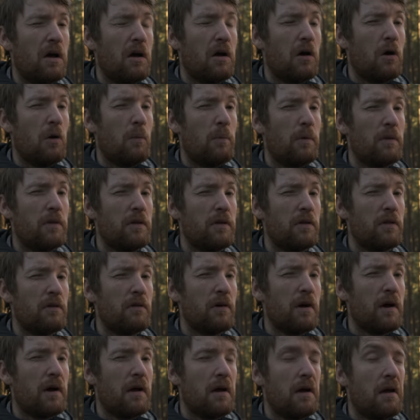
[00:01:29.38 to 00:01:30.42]
open the other
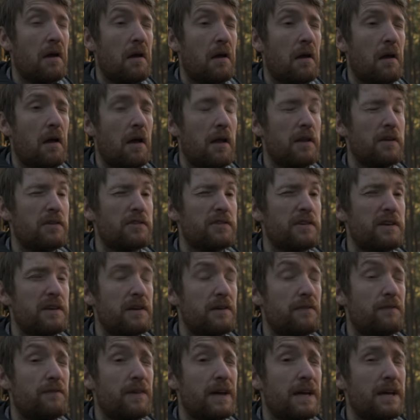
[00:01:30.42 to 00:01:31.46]
eye. And you'll see your
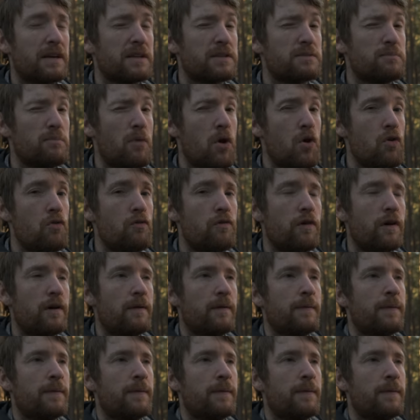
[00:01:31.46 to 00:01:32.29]
fingers move.